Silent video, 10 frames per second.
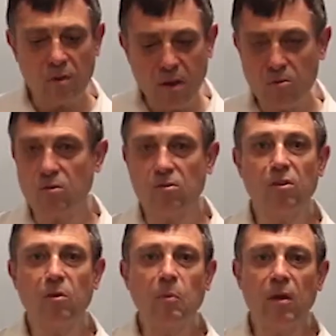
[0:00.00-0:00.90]
So that's just
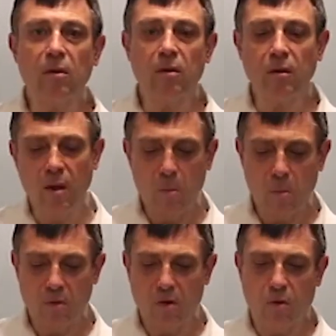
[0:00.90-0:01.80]
an opinion,
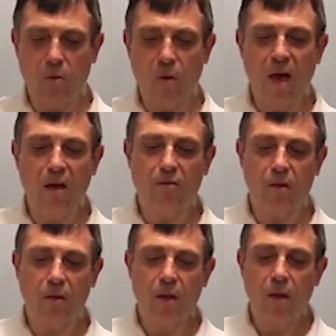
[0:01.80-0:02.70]
but there you have it.
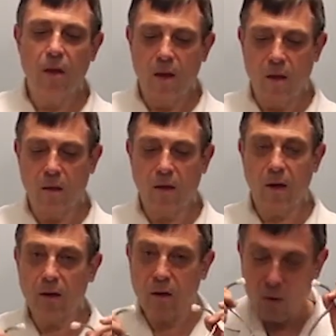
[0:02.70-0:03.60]

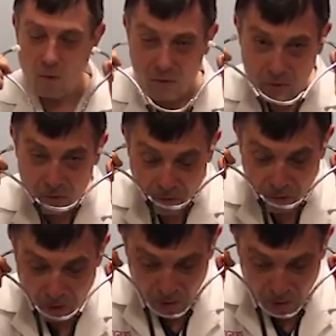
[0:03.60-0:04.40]
Again, it goes into the